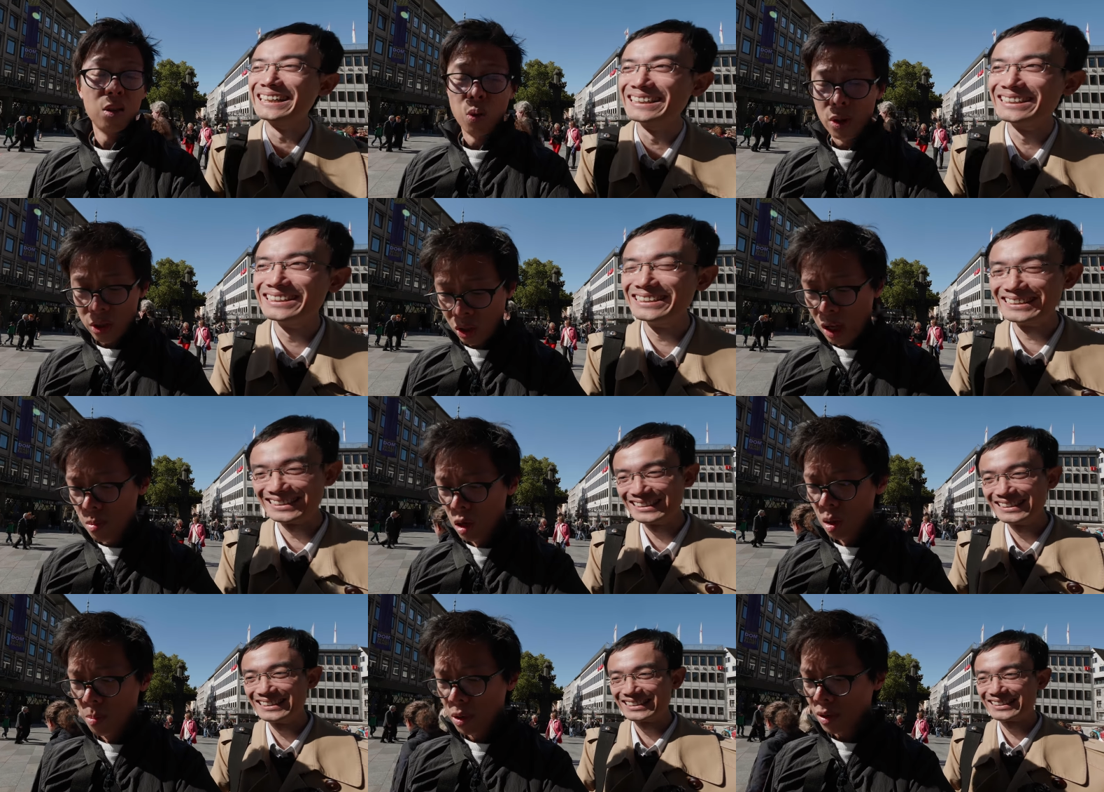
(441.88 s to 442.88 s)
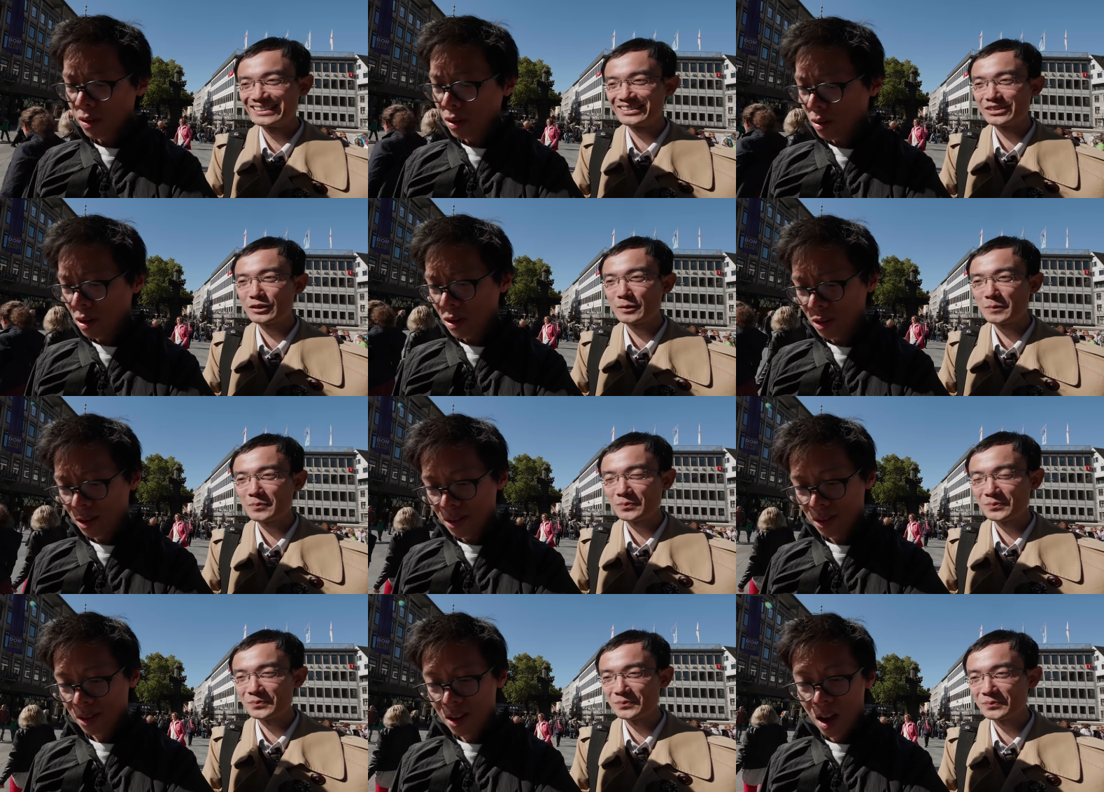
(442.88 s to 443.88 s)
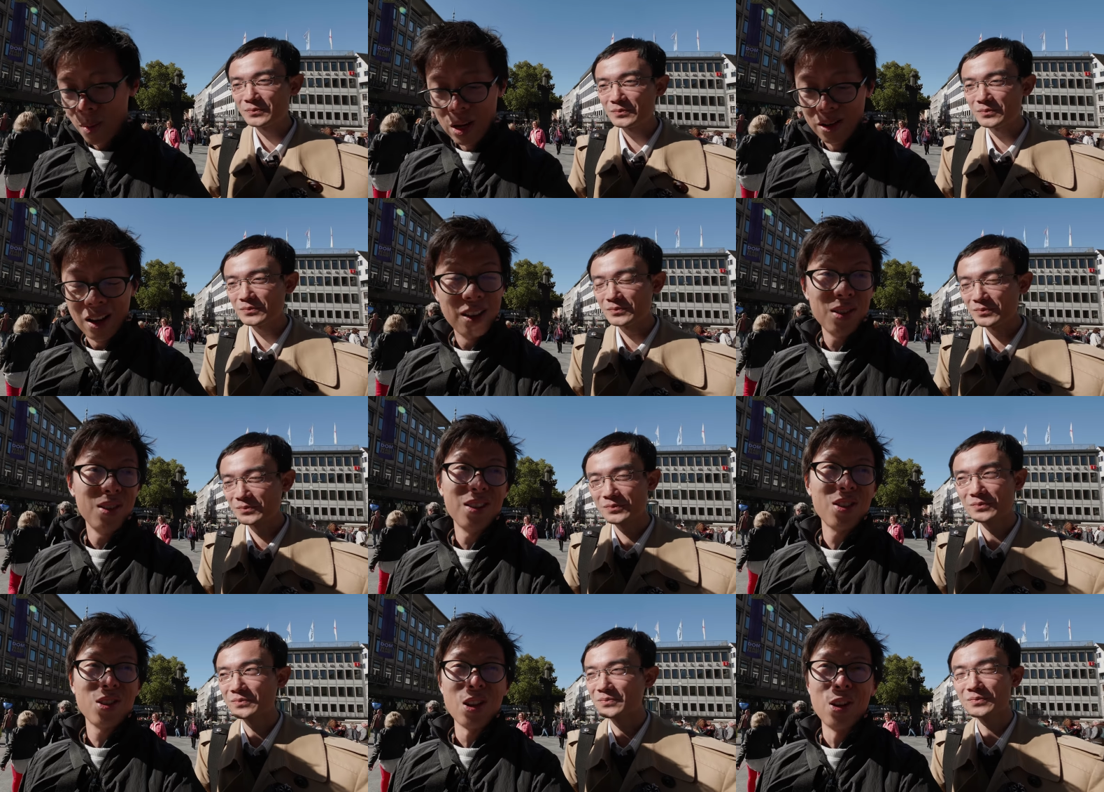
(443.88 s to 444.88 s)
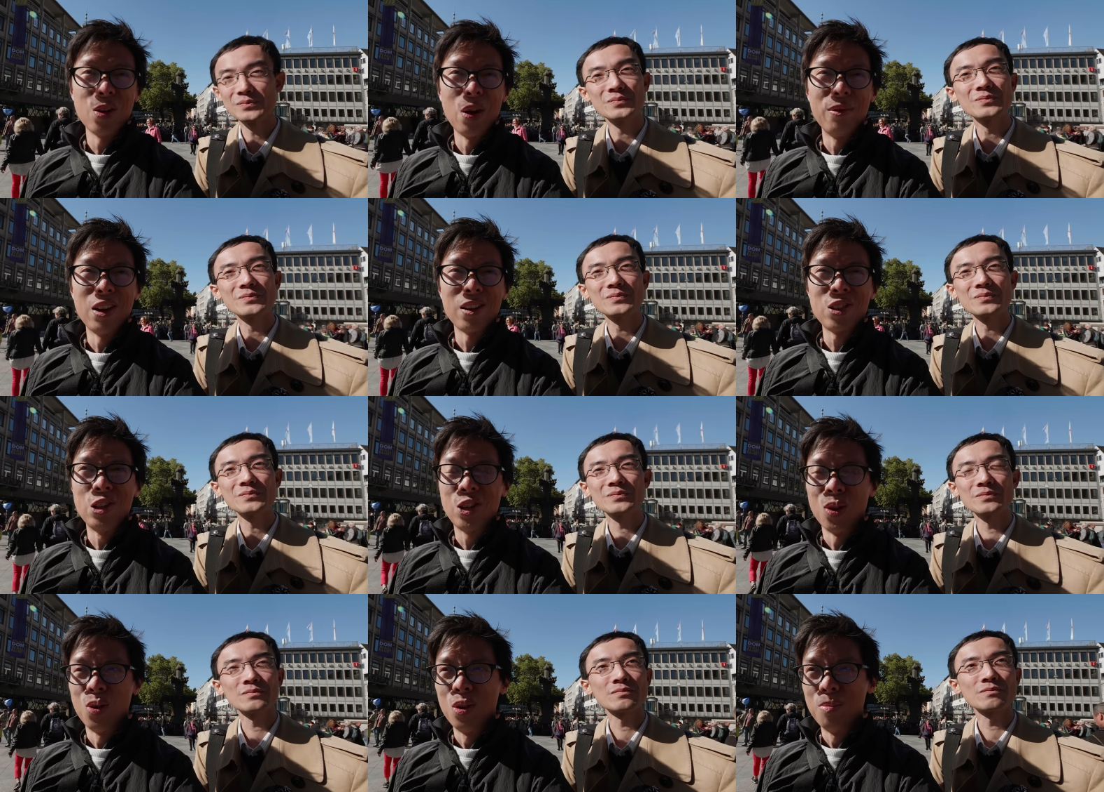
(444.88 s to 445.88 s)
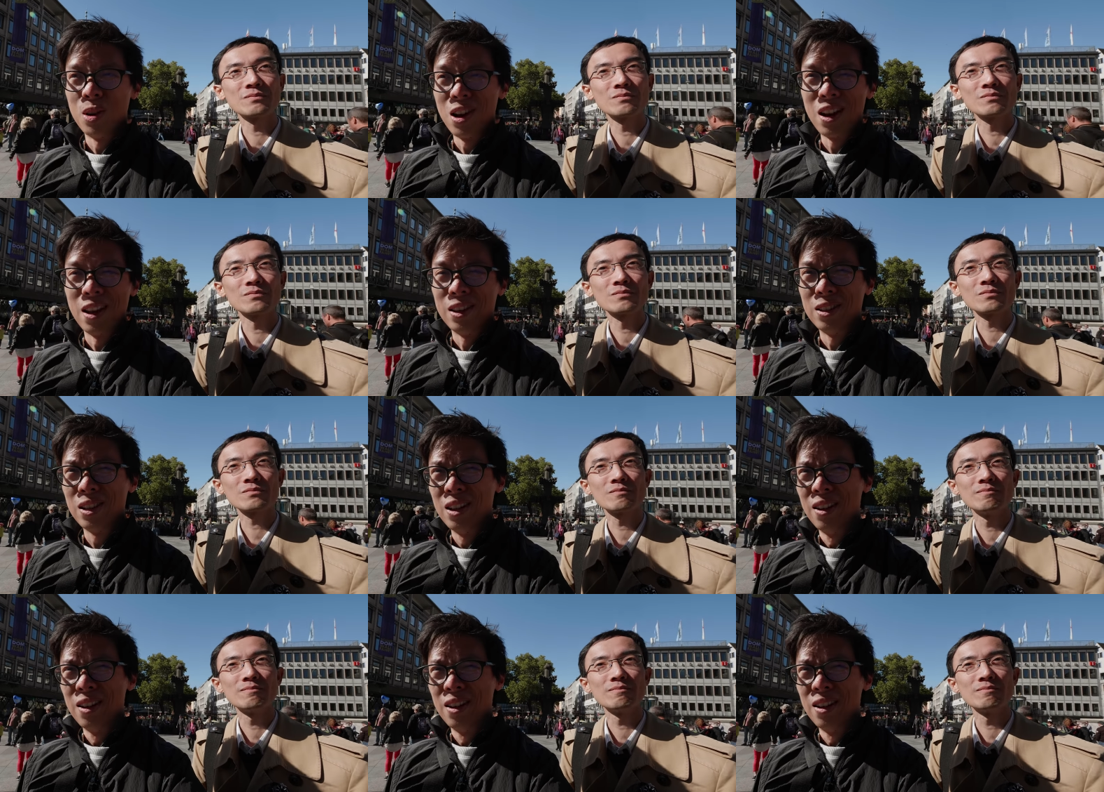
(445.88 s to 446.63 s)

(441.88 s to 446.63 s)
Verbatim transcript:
Speaker 1: Quite similar, but I mean, as I said, I don't have the XT2 in my hand,